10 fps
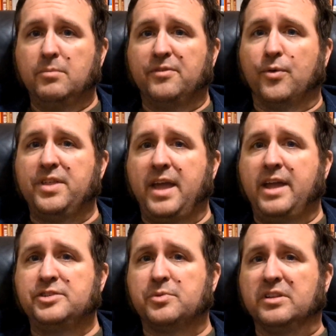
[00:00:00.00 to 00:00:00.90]
before the
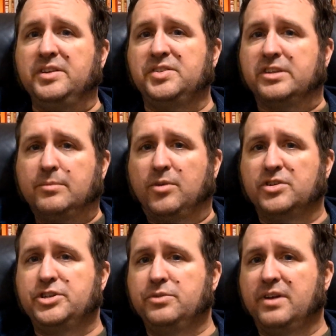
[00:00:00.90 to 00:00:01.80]
A's released him
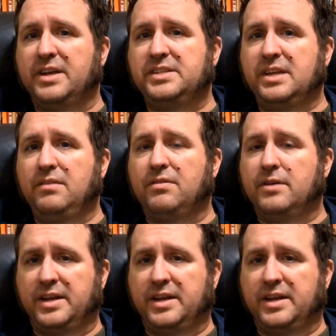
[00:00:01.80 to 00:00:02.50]
on June 19th,